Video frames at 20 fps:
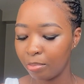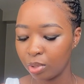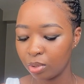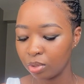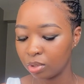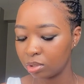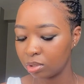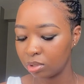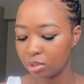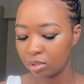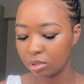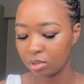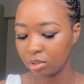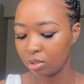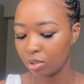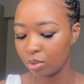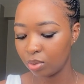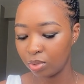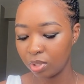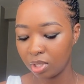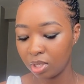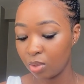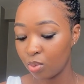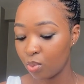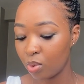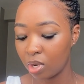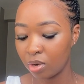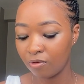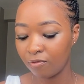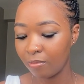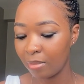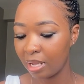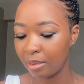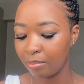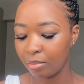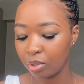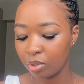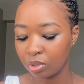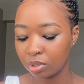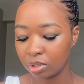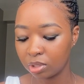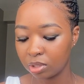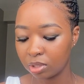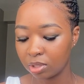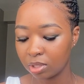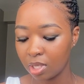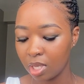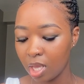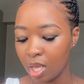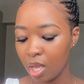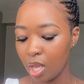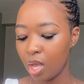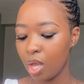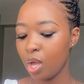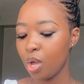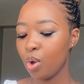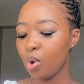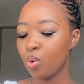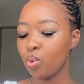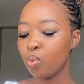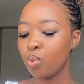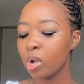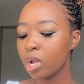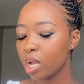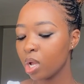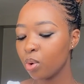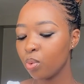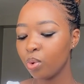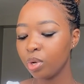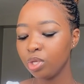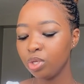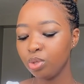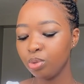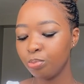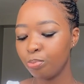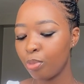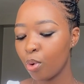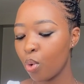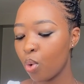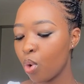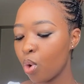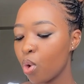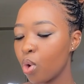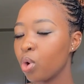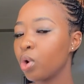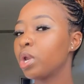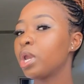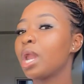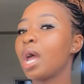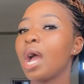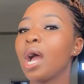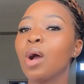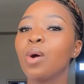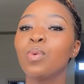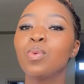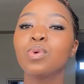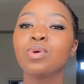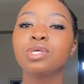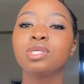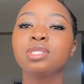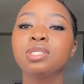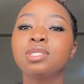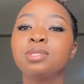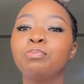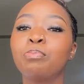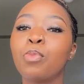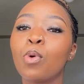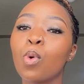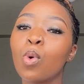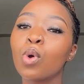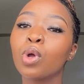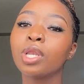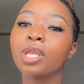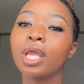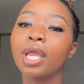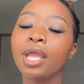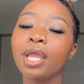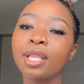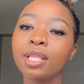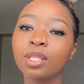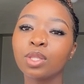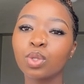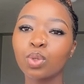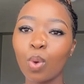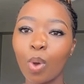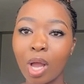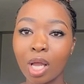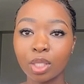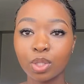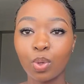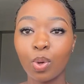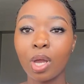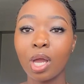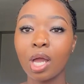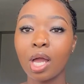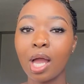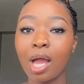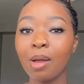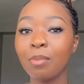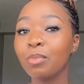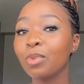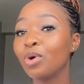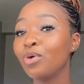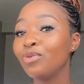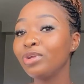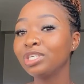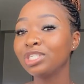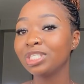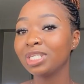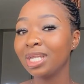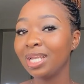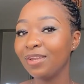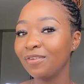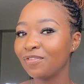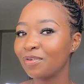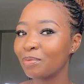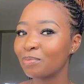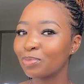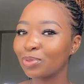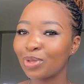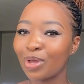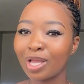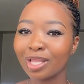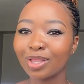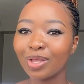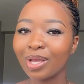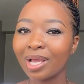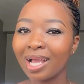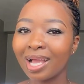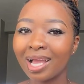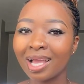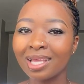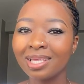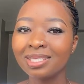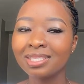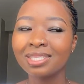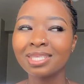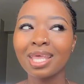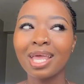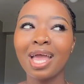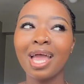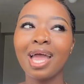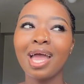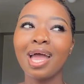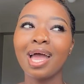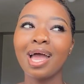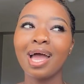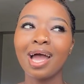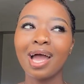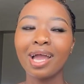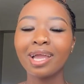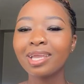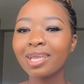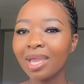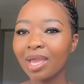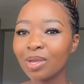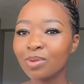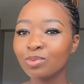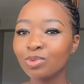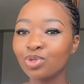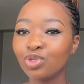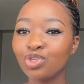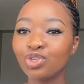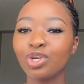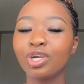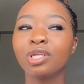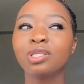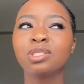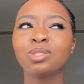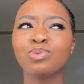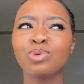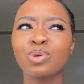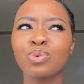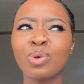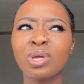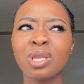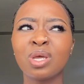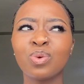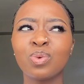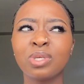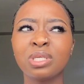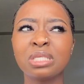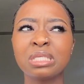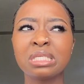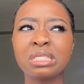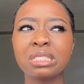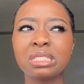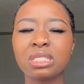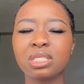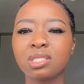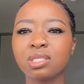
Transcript: books. You're not in one of my books. Where were you born? I was born in Gqwaqwa. I'm originally from Gqwaqwa, guys. I came to Johannesburg when I was